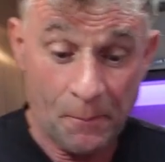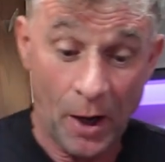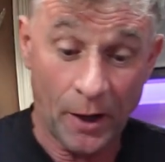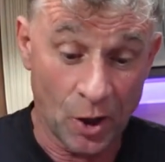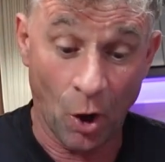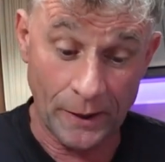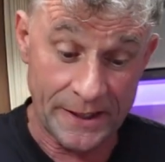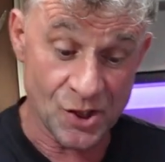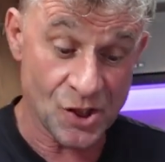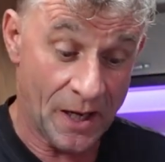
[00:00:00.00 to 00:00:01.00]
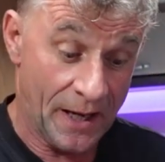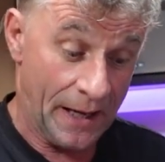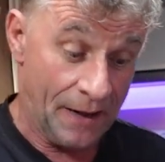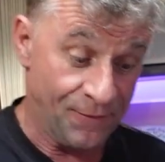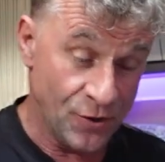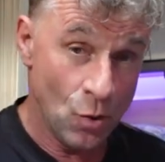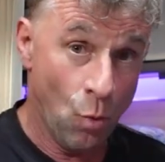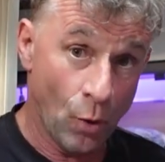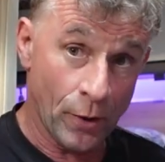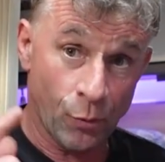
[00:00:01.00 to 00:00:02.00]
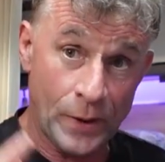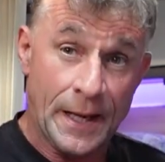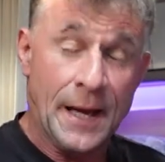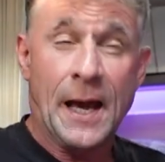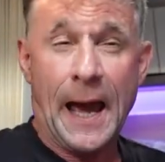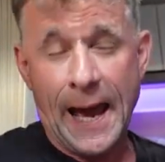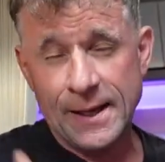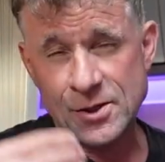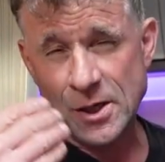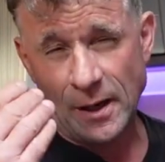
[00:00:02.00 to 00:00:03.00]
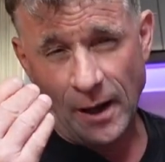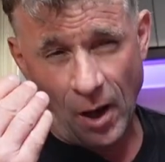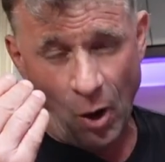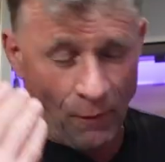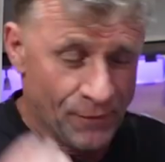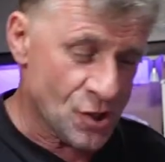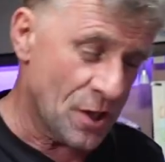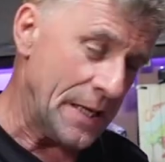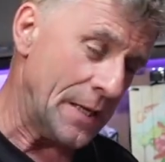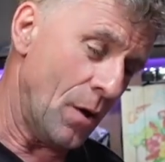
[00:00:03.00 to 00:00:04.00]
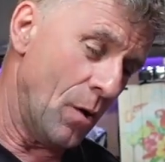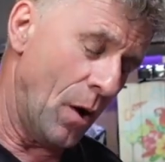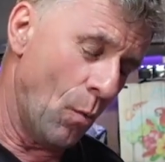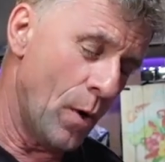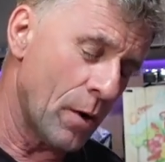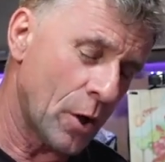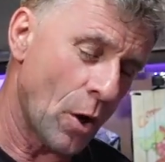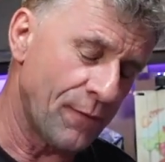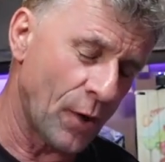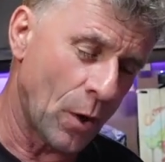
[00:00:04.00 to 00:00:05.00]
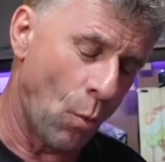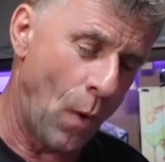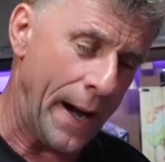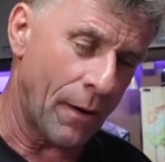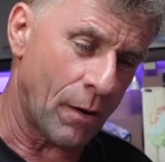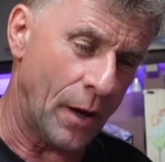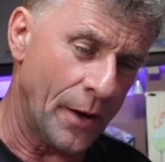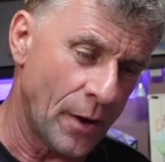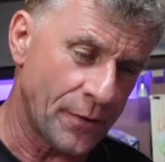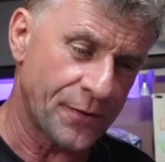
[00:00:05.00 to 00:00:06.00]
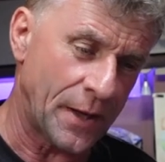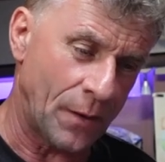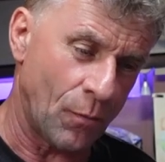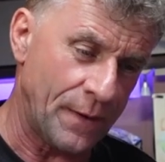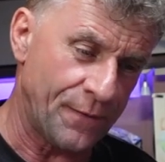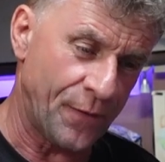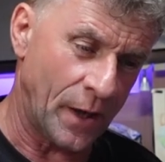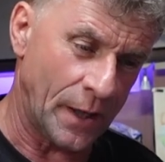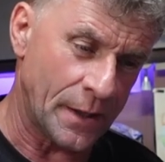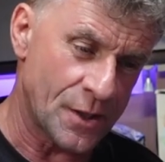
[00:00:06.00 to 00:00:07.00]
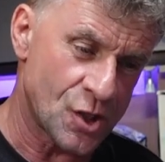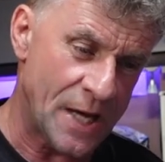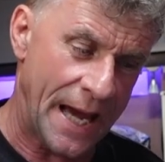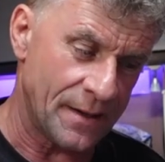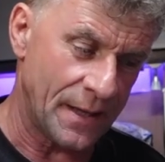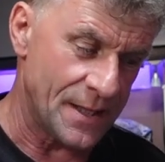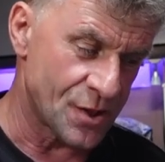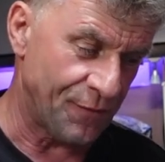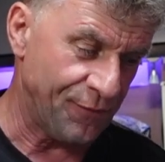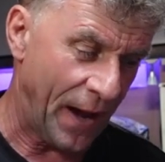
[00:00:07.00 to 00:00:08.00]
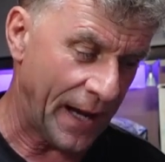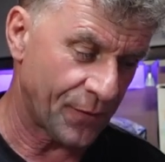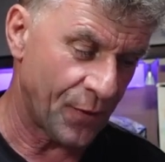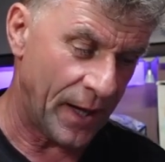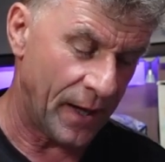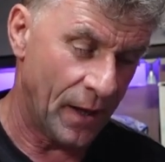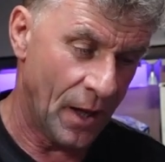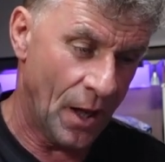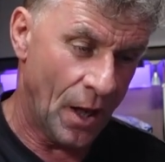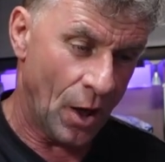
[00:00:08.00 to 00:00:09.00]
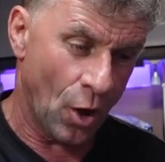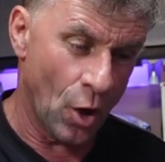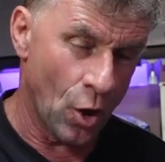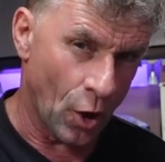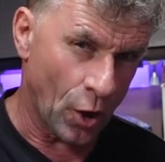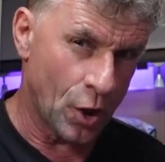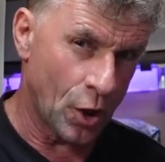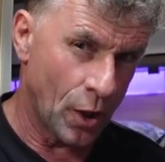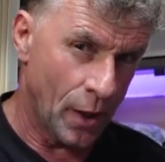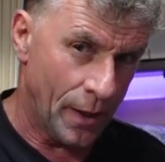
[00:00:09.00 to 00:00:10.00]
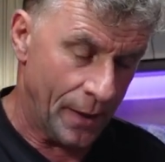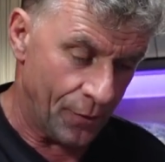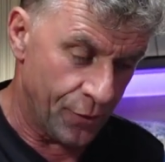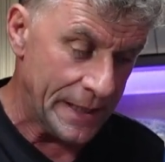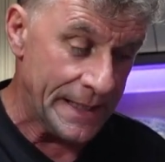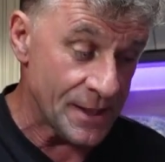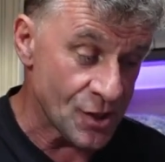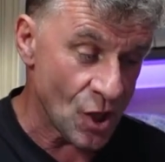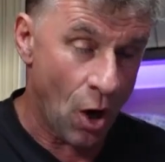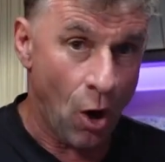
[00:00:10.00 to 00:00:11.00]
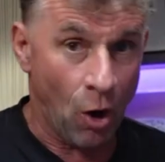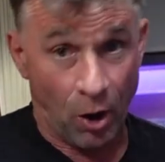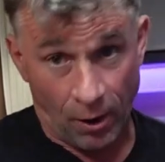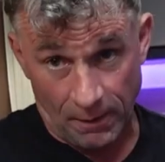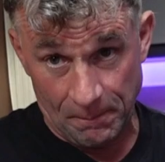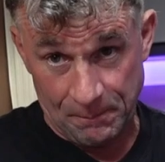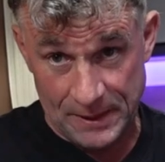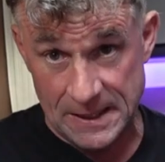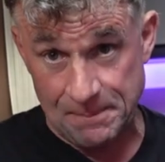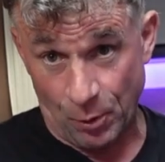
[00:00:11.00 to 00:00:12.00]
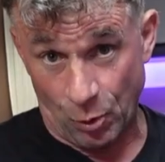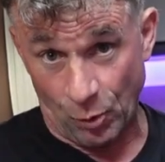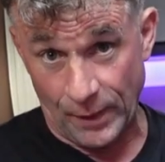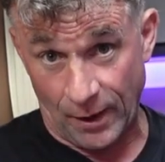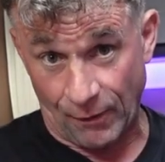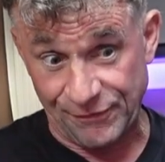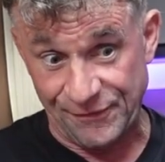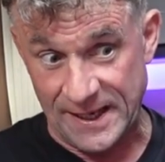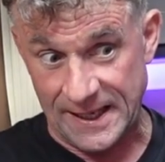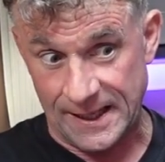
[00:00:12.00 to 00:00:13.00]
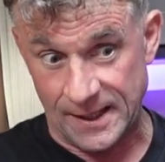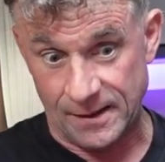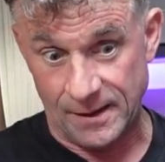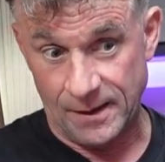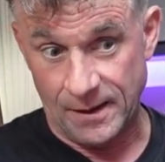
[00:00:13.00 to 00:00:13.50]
But guys, if you want to and obviously we're kind of like aware, another thing we've said is the fact that, look, These are people that are fitting